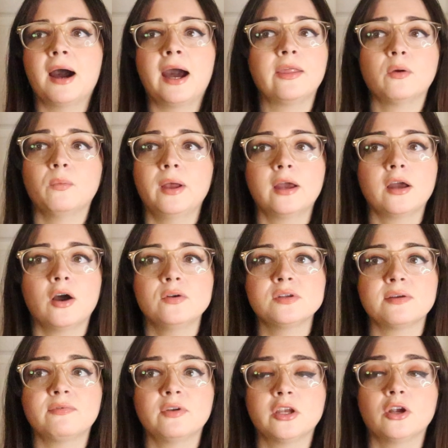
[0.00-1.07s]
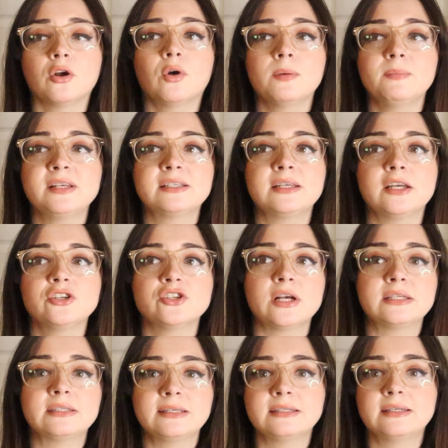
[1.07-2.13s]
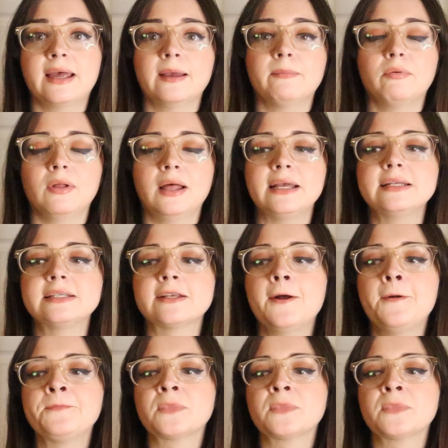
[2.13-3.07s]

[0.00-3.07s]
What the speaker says: Either way it goes, I feel like you're going to be seeing justice take place,